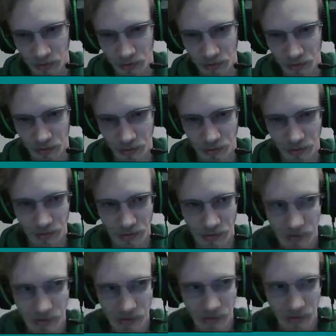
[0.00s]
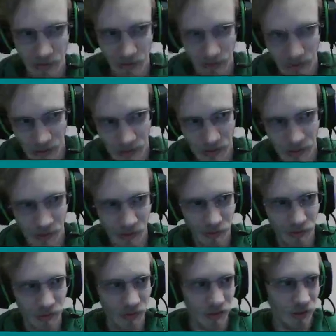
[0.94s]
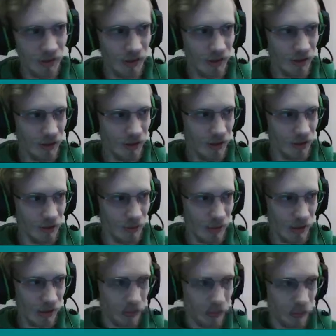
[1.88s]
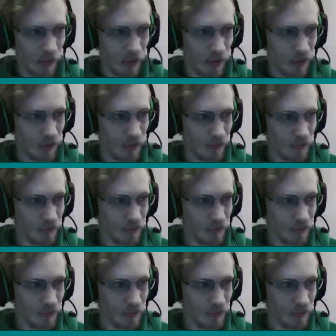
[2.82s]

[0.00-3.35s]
it now to make it work.